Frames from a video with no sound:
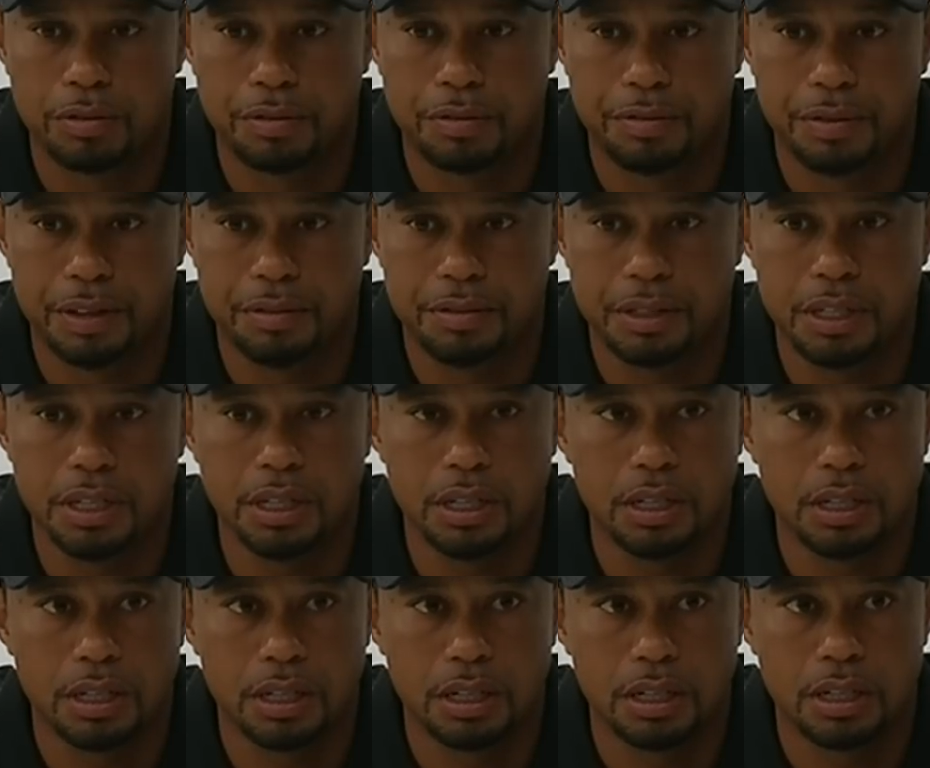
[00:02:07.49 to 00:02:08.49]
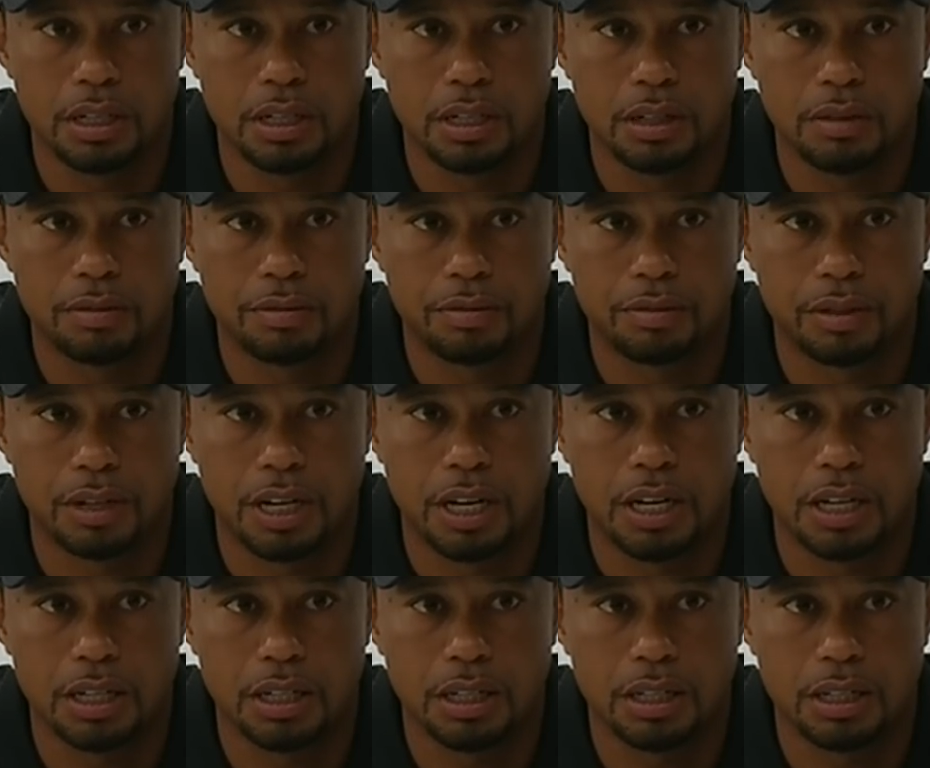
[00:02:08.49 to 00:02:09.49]
50 for
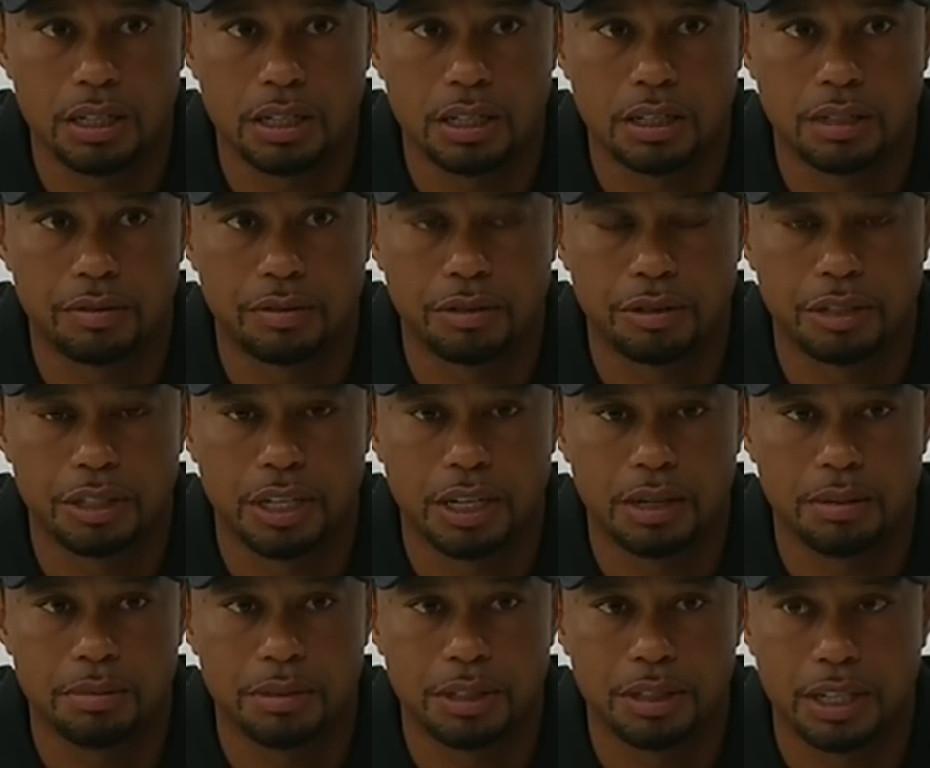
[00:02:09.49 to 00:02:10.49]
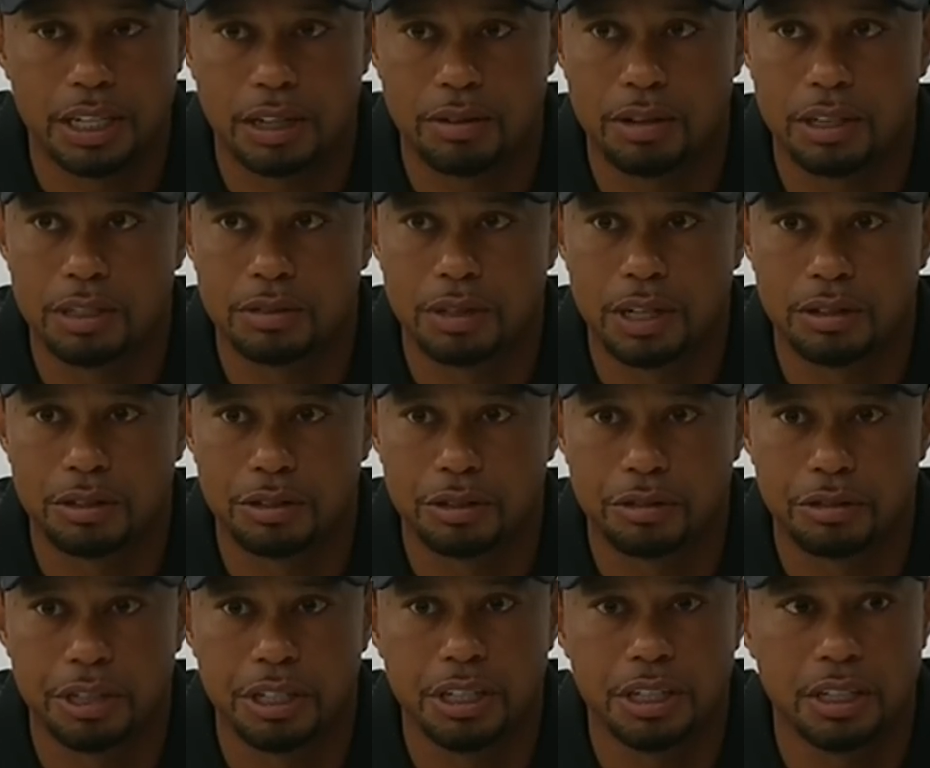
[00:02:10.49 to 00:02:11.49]
9 the first time, just like I was when I was
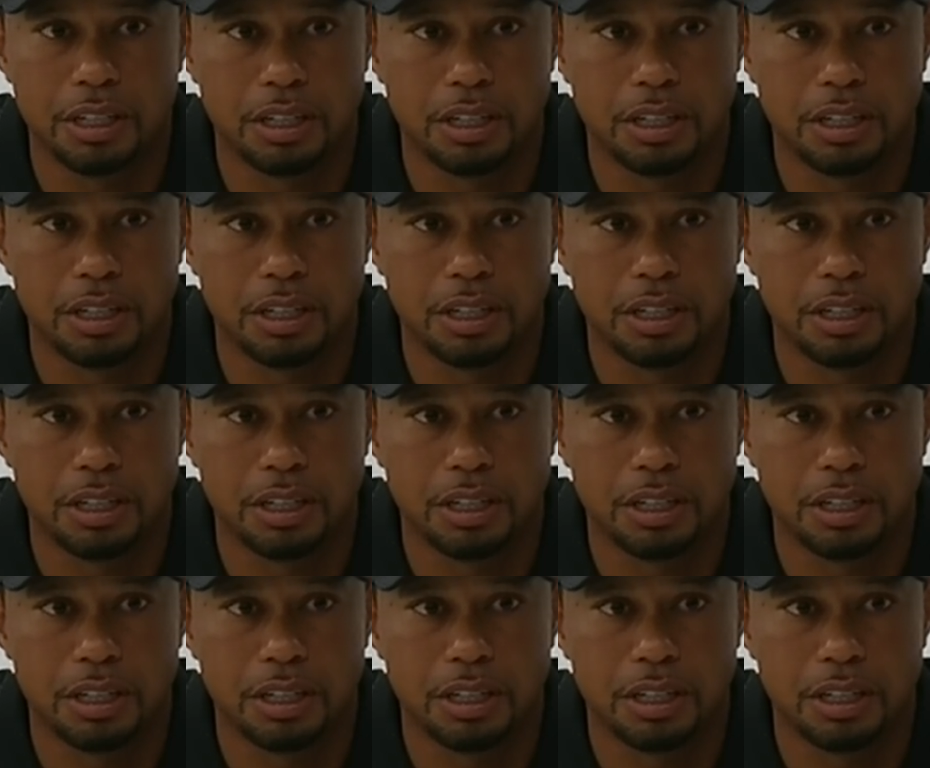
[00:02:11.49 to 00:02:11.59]
3.